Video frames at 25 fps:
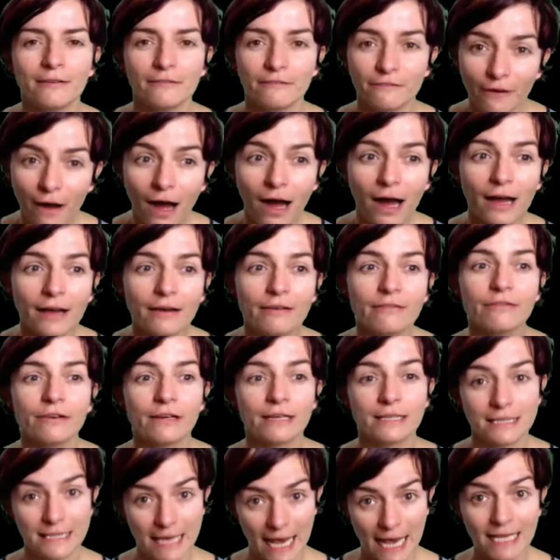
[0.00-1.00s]
Five,
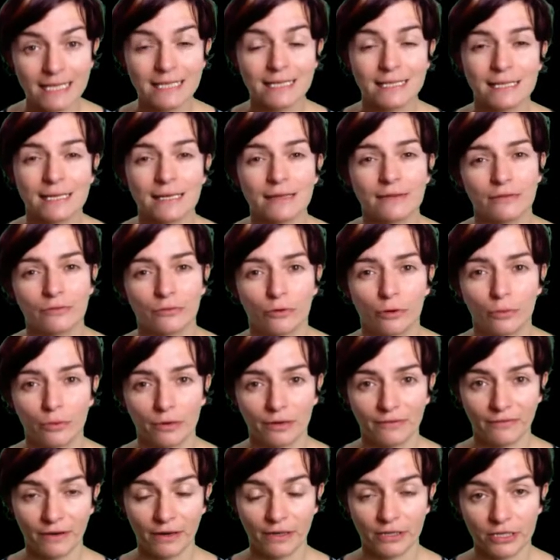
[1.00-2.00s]
testing the
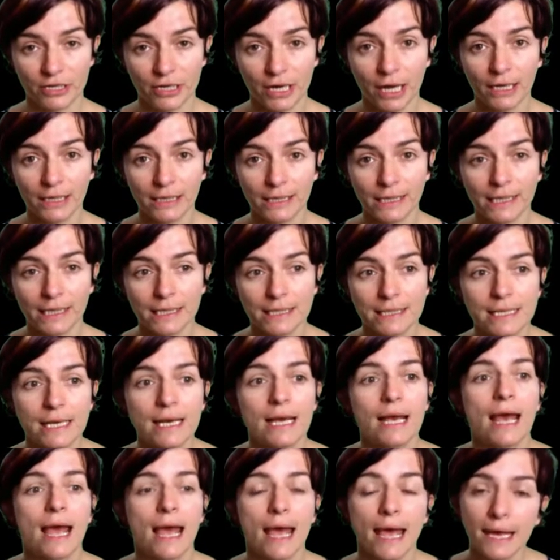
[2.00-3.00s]
robot functionalities.
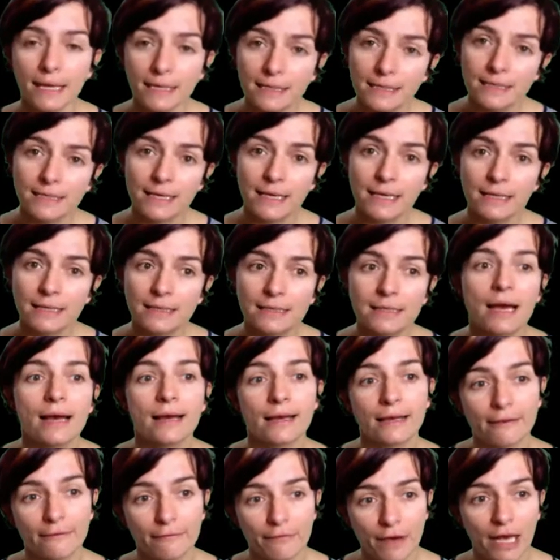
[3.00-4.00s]
And six,
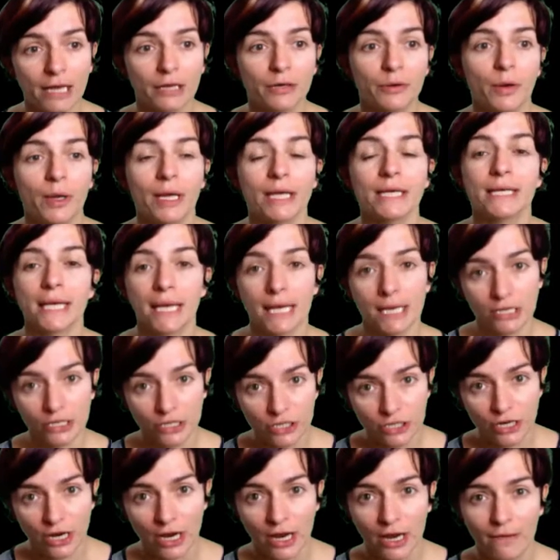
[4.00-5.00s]
evaluate and
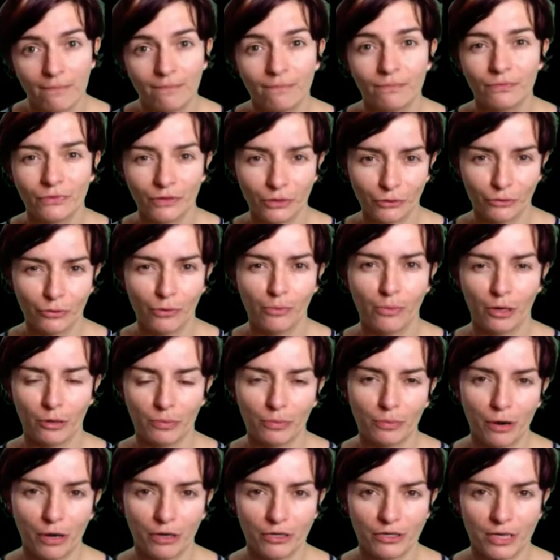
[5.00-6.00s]
share the
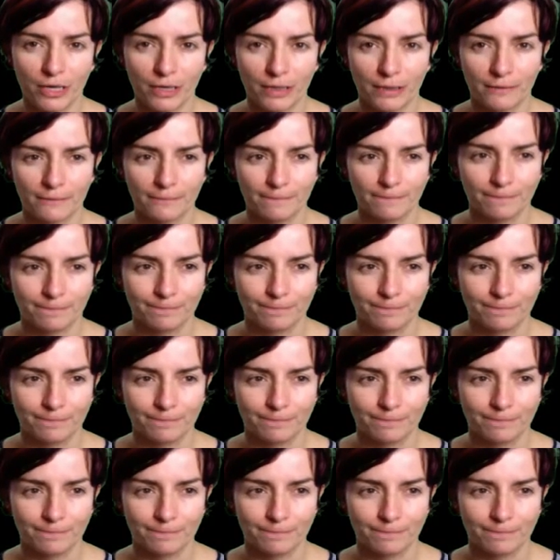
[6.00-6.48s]
robot project.